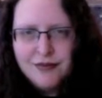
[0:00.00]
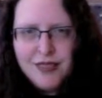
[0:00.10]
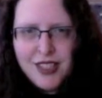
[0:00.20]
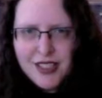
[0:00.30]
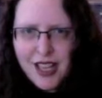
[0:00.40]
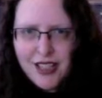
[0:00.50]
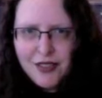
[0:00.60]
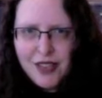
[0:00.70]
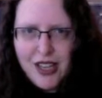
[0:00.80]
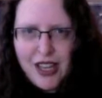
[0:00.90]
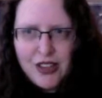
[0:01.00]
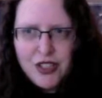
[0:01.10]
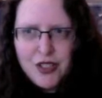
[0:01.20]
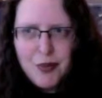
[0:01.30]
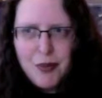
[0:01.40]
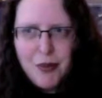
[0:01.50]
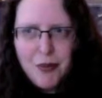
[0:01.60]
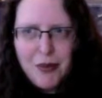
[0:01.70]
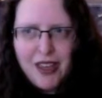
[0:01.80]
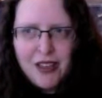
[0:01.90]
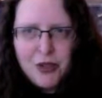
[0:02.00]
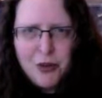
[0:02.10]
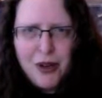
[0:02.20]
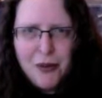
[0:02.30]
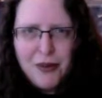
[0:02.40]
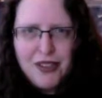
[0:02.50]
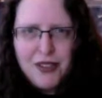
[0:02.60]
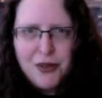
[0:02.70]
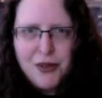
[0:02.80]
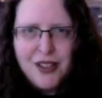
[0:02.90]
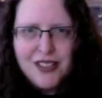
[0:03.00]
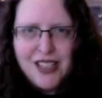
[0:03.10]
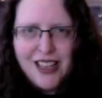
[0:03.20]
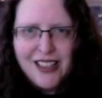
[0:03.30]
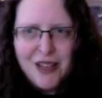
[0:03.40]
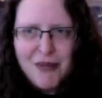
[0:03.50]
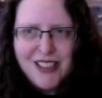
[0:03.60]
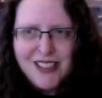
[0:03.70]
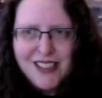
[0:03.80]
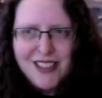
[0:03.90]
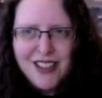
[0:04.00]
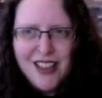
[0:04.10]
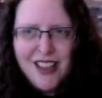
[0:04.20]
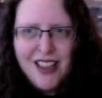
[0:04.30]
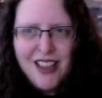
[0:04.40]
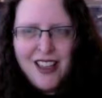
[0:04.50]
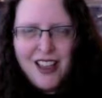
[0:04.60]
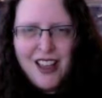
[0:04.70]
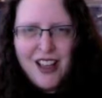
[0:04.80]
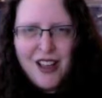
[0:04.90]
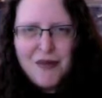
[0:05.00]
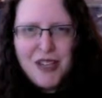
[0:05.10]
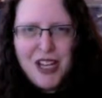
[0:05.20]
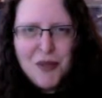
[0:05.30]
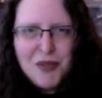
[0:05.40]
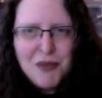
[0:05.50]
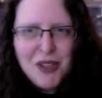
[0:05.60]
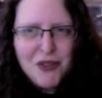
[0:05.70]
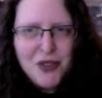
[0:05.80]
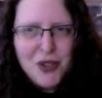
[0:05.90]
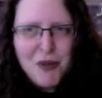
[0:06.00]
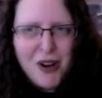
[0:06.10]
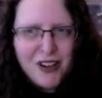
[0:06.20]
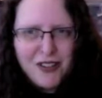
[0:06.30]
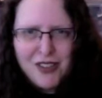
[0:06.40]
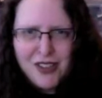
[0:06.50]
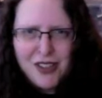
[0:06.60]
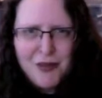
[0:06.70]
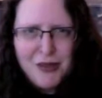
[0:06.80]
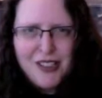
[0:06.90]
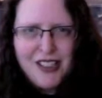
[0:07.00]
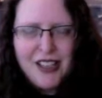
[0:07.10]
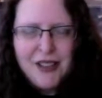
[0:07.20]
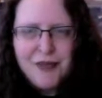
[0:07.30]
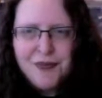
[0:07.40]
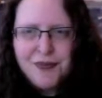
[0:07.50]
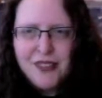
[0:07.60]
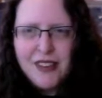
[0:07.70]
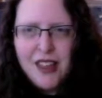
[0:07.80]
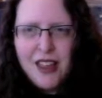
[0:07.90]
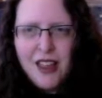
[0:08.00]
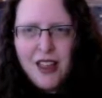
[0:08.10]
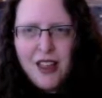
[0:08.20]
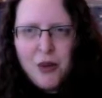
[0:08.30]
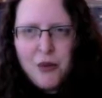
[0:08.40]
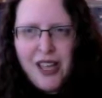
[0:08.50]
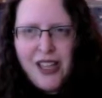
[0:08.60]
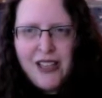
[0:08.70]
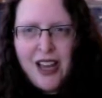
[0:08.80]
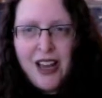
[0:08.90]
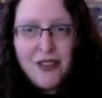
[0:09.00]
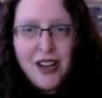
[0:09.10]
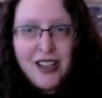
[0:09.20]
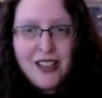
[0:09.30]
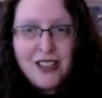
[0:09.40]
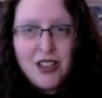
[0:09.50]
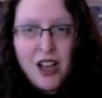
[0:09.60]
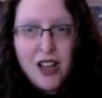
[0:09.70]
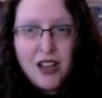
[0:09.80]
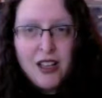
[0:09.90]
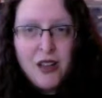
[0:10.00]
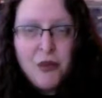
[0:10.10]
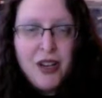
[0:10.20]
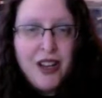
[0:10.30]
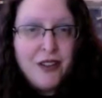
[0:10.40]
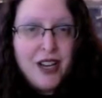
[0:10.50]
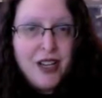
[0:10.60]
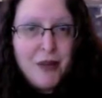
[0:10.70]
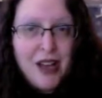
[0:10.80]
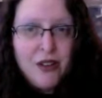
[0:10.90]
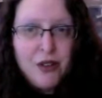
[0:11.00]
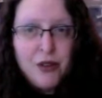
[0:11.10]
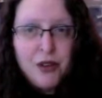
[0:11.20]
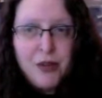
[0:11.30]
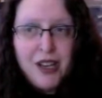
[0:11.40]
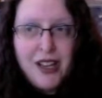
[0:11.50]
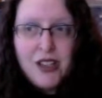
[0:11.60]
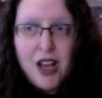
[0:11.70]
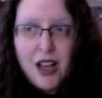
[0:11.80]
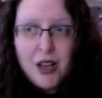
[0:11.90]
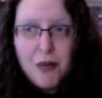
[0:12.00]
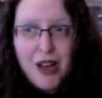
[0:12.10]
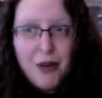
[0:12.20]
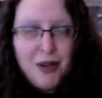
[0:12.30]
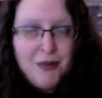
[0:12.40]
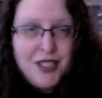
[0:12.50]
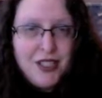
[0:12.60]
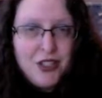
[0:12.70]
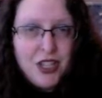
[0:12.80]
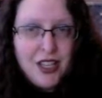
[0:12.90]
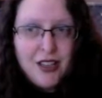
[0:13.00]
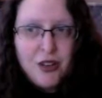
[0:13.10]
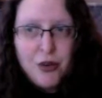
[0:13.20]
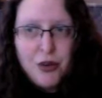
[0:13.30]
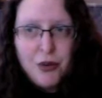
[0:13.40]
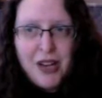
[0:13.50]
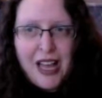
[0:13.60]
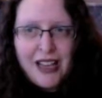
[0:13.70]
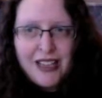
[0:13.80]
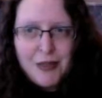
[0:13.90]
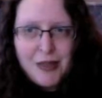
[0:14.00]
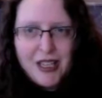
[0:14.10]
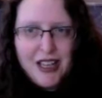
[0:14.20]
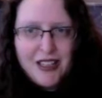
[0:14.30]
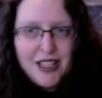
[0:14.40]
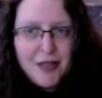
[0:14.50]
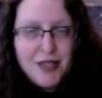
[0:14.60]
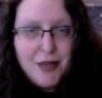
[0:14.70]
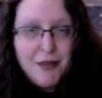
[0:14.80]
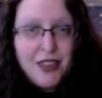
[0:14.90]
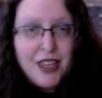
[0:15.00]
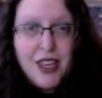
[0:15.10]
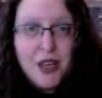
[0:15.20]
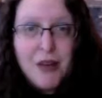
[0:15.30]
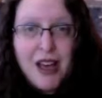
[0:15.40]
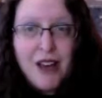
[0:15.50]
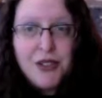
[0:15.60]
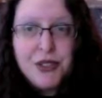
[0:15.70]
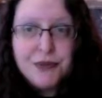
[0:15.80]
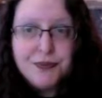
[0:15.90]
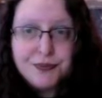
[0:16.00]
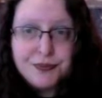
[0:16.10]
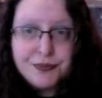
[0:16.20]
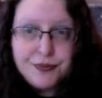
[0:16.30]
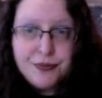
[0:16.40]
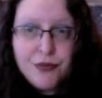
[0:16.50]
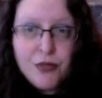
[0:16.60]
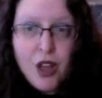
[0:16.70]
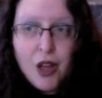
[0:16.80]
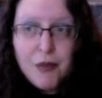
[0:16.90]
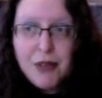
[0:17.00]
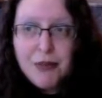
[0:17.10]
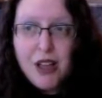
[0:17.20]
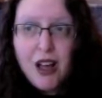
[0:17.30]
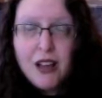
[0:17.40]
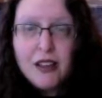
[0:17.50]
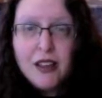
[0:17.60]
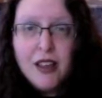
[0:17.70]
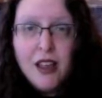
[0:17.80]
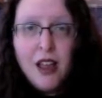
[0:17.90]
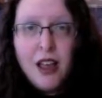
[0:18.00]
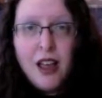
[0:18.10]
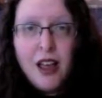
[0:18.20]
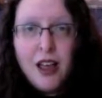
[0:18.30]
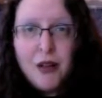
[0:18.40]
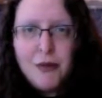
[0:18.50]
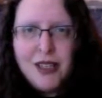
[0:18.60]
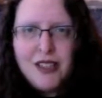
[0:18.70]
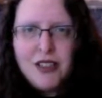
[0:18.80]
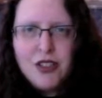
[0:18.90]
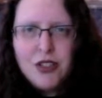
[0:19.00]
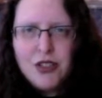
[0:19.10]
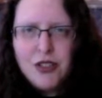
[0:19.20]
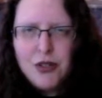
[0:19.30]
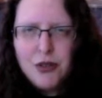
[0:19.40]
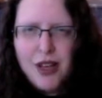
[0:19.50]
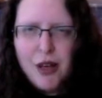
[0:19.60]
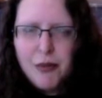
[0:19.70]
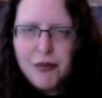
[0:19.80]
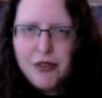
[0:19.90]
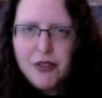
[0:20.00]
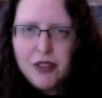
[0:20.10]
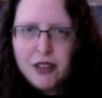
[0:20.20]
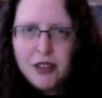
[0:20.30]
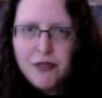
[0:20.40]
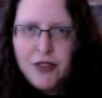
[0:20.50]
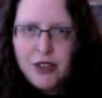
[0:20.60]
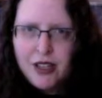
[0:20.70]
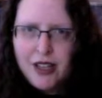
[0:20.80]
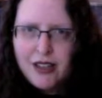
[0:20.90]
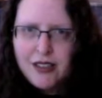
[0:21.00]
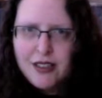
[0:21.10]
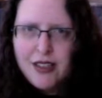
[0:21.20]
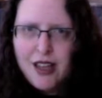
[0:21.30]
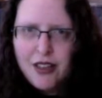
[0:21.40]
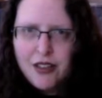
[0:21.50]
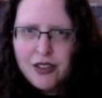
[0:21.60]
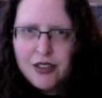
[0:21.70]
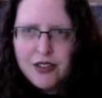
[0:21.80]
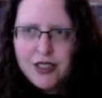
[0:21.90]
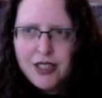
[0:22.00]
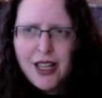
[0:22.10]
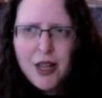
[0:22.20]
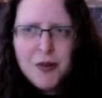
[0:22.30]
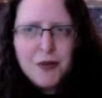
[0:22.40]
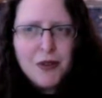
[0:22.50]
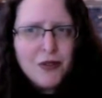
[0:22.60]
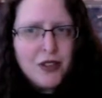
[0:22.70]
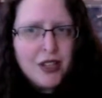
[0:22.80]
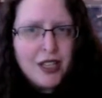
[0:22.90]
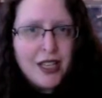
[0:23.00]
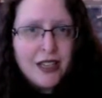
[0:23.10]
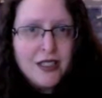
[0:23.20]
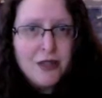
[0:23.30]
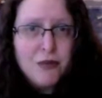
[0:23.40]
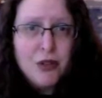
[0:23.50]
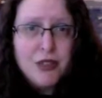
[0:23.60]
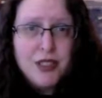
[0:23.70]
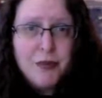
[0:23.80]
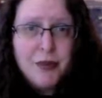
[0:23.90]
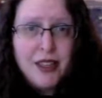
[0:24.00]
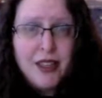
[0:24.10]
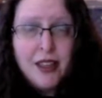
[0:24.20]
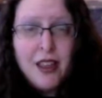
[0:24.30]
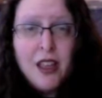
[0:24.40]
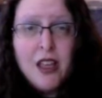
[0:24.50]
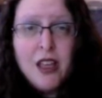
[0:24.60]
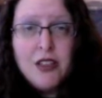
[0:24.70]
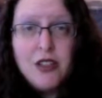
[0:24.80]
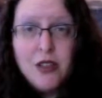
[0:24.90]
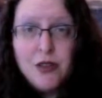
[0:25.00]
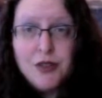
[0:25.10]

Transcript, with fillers: these kinds of connections people make to what we do as academics, um, it helps me feel part of the community. When I write and talk, when I write about or when I talk about what I'm teaching or what academic concepts I'm thinking about on my blog, Um, in addition to helping me feel, feel connected to others, it helps me feel connected more deeply to those